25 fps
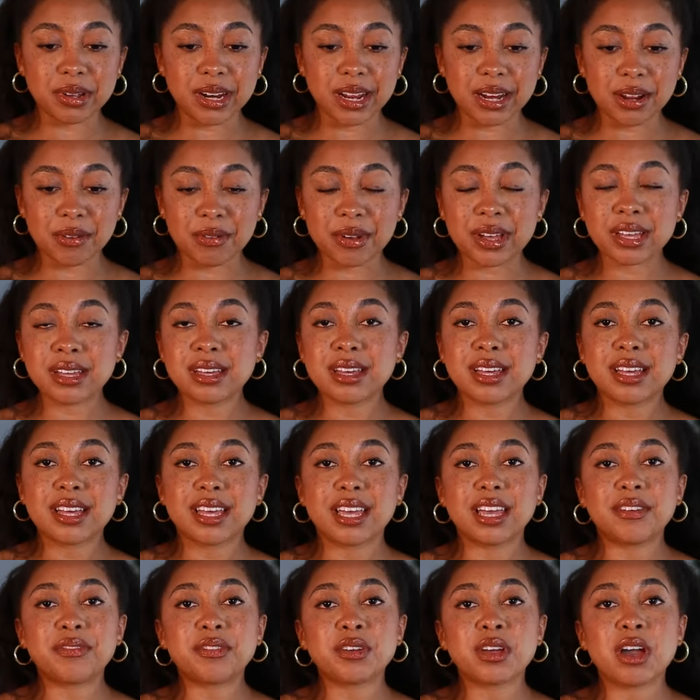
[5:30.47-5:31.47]
But anyway,
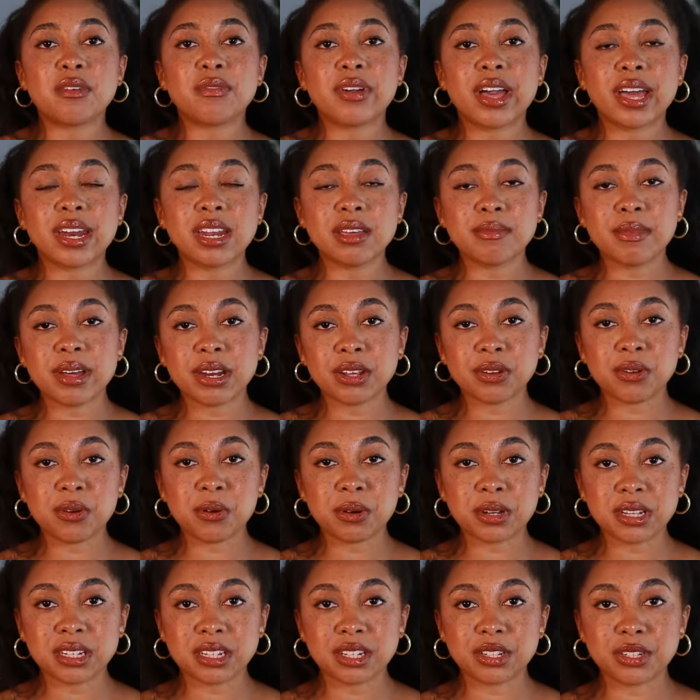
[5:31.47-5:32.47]
if you have any
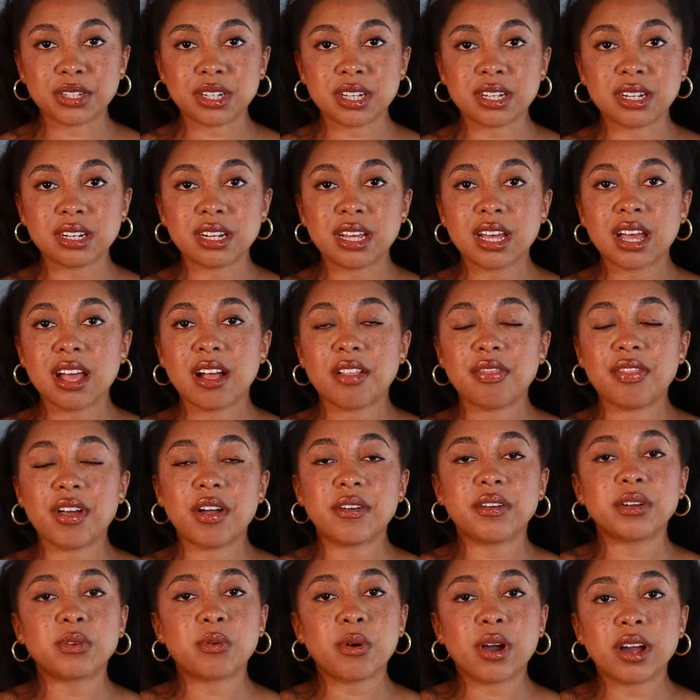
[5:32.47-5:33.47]
medical condition
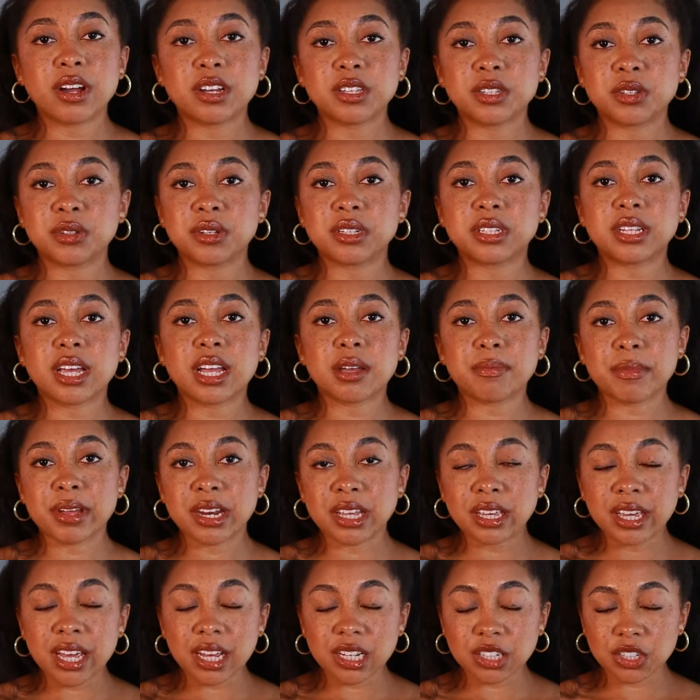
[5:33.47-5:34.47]
that requires you to take
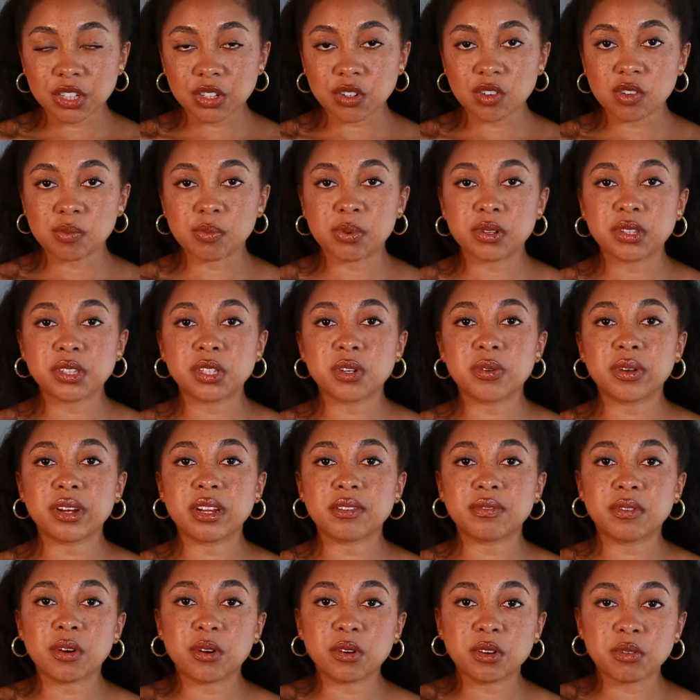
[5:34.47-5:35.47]
medication or puts you
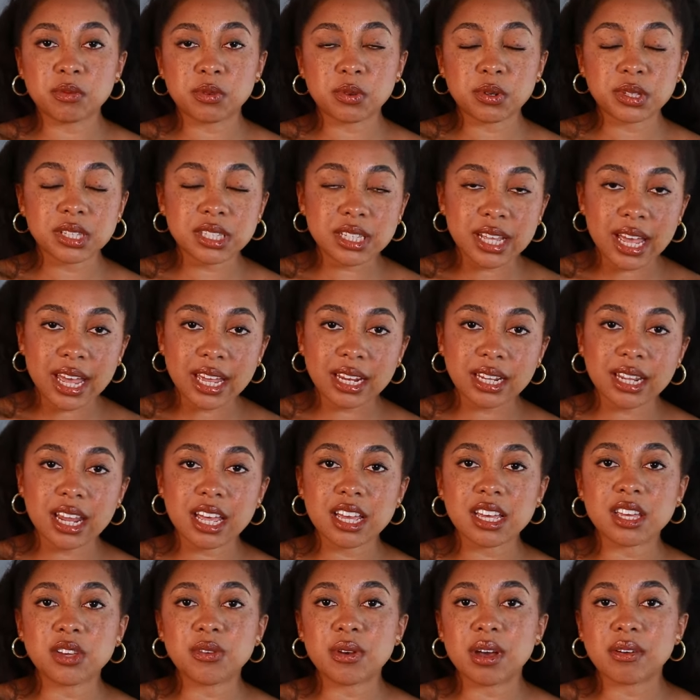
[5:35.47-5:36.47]
in a vulnerable state,
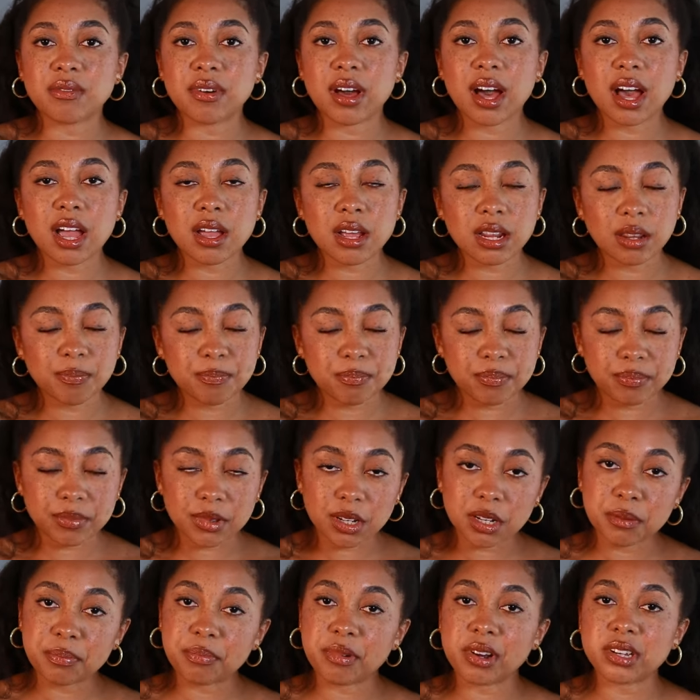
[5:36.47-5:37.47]
like you have high
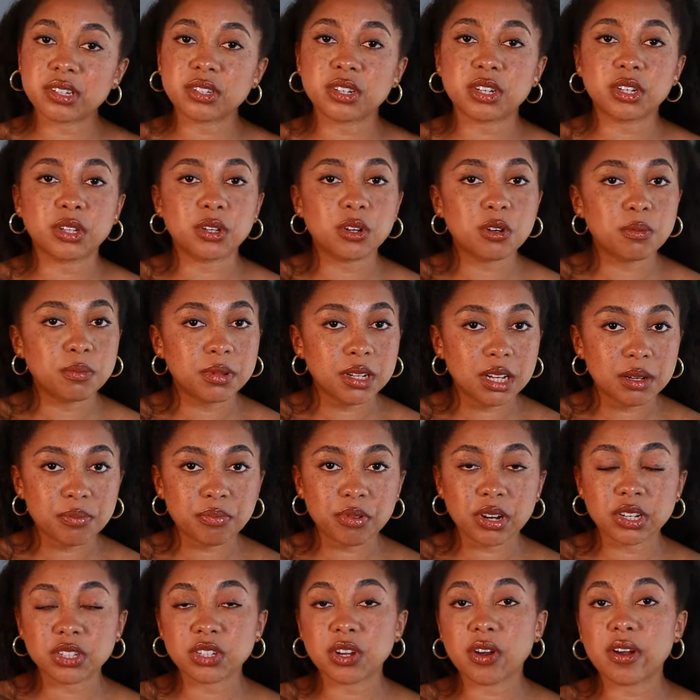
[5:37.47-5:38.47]
blood pressure, low
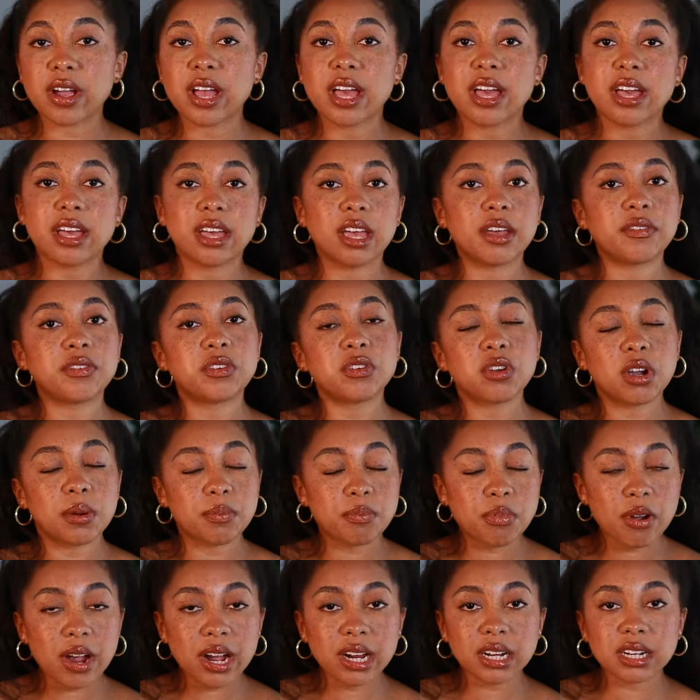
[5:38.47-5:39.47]
blood pressure, if you
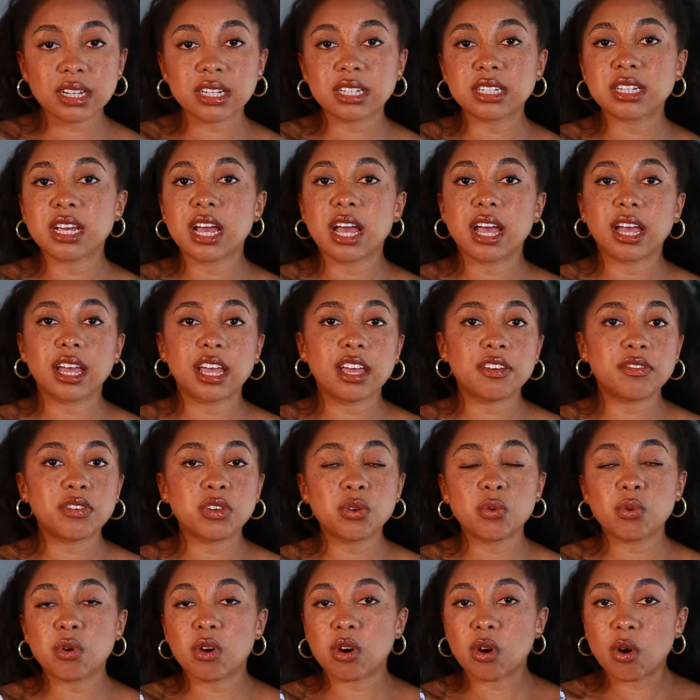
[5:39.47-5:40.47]
are pregnant,
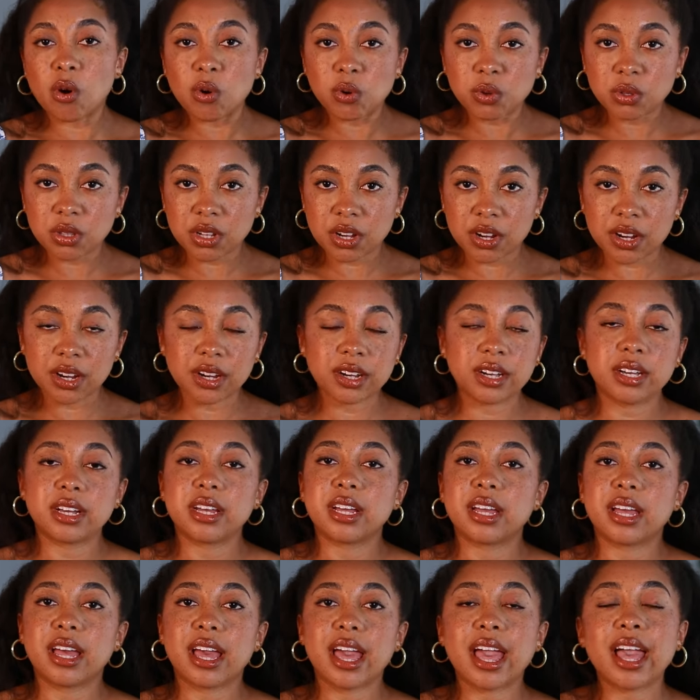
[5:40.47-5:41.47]
if you are older,
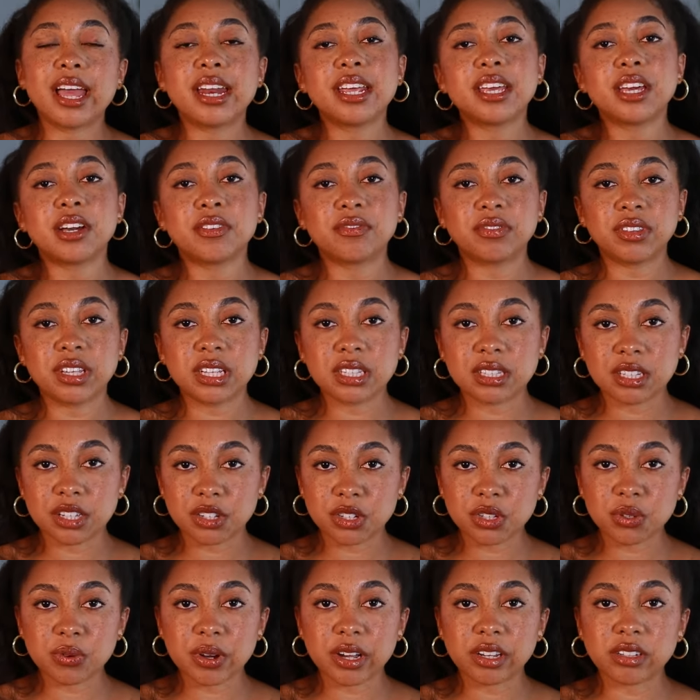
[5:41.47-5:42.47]
any of these
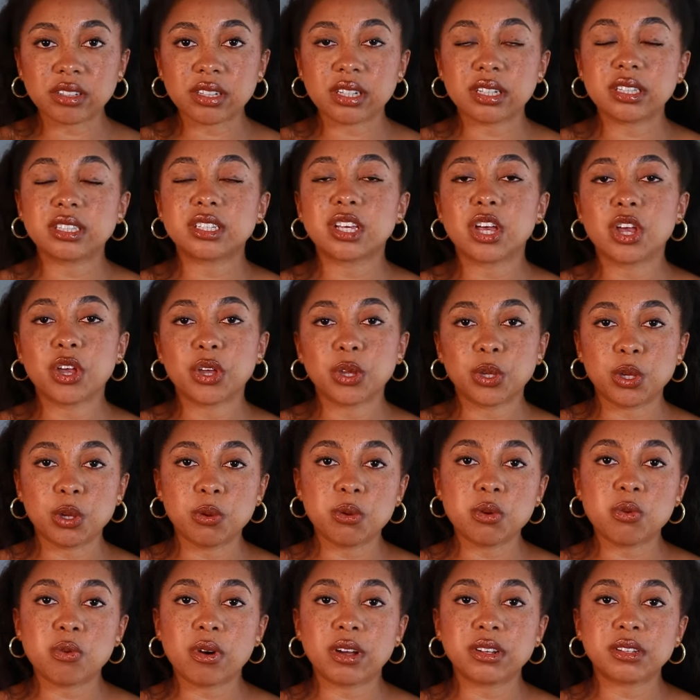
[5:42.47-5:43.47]
situations,
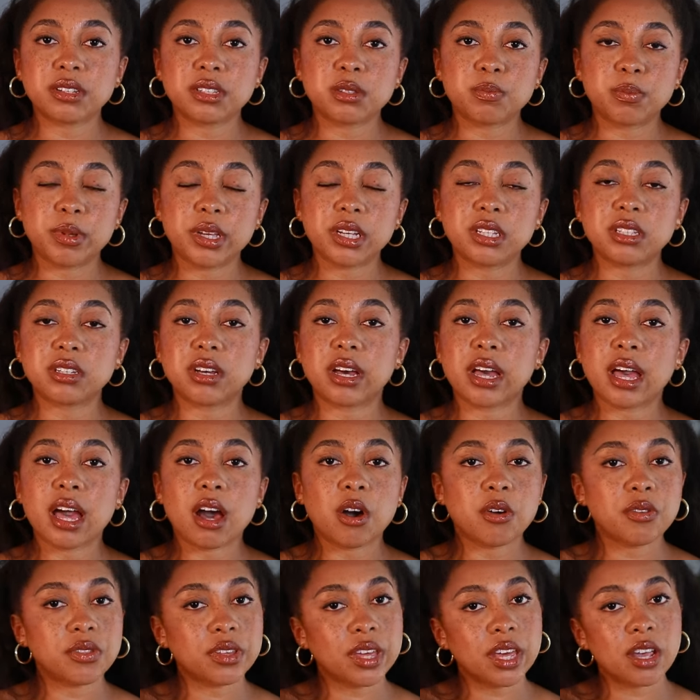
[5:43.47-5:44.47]
you will want to speak to a
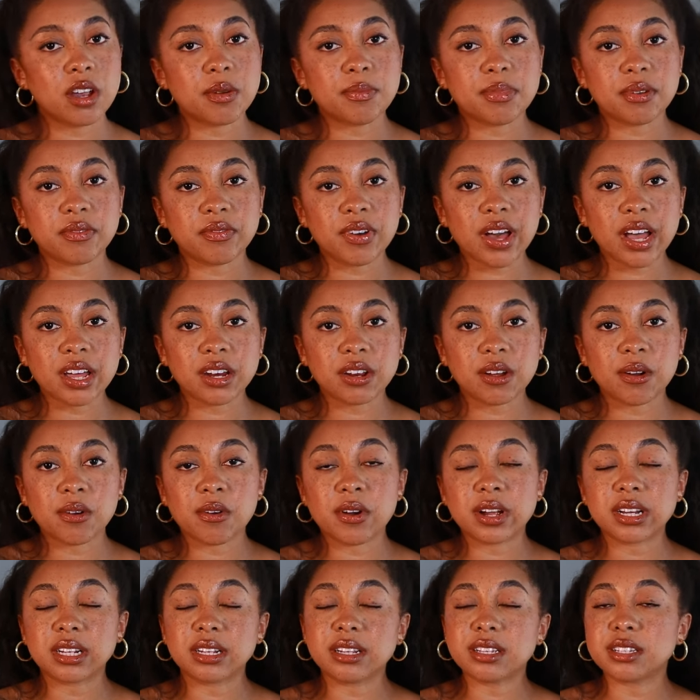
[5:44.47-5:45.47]
healthcare provider
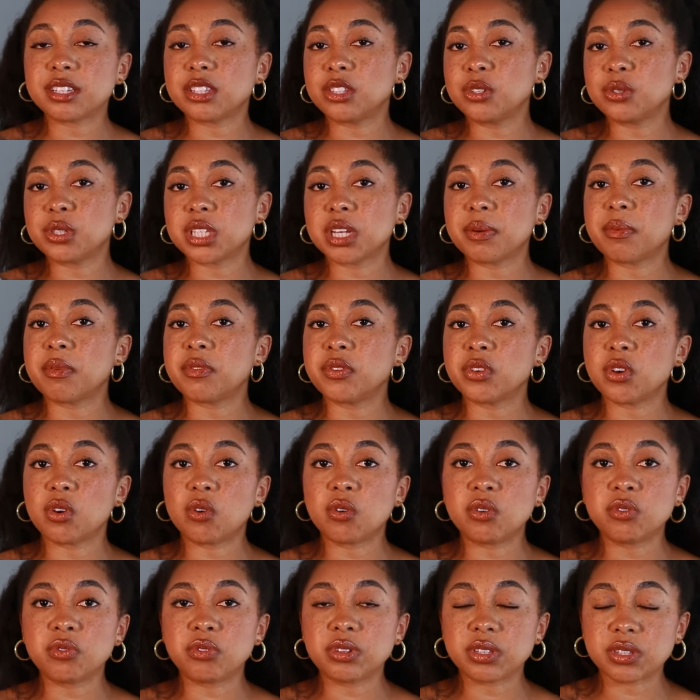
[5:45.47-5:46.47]
or at least do some of
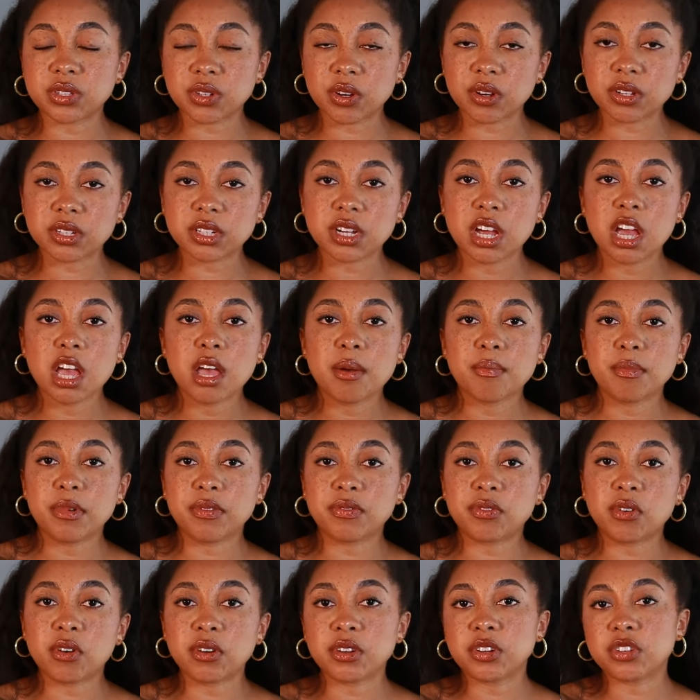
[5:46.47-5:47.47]
your own research
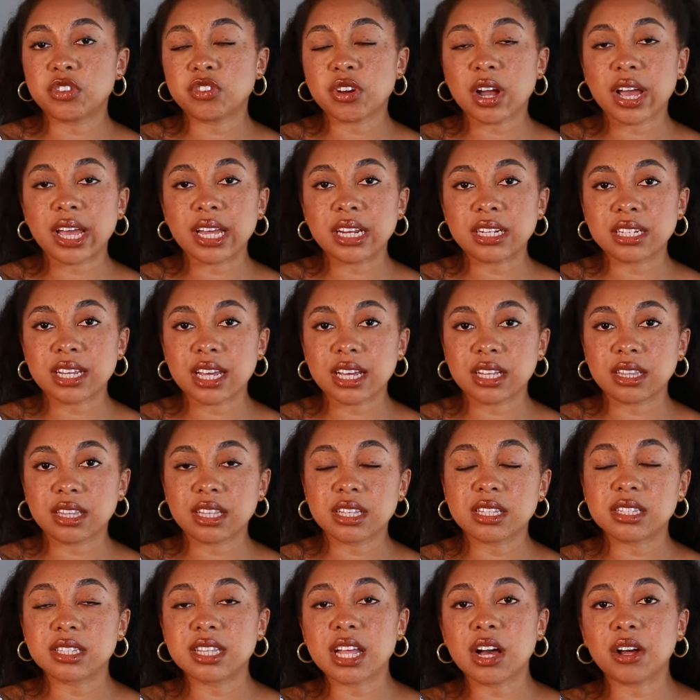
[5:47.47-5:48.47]
before you try and take
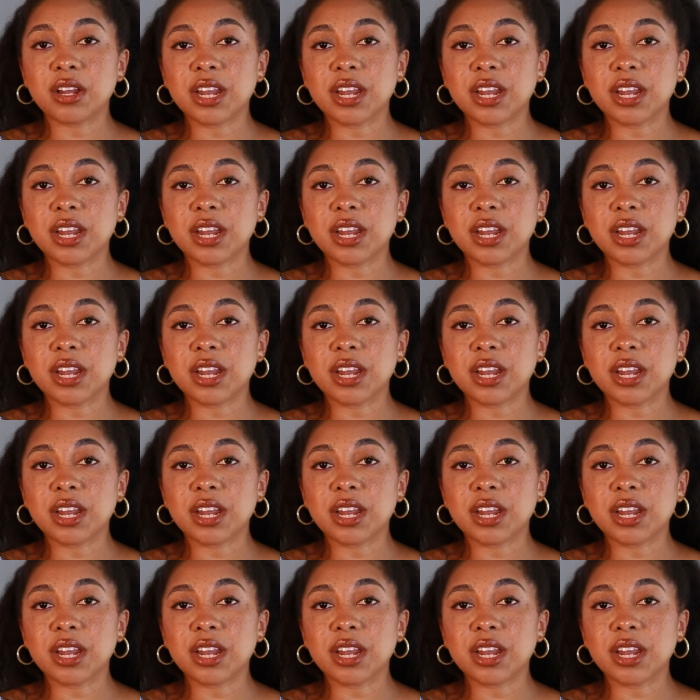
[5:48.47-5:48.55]
this.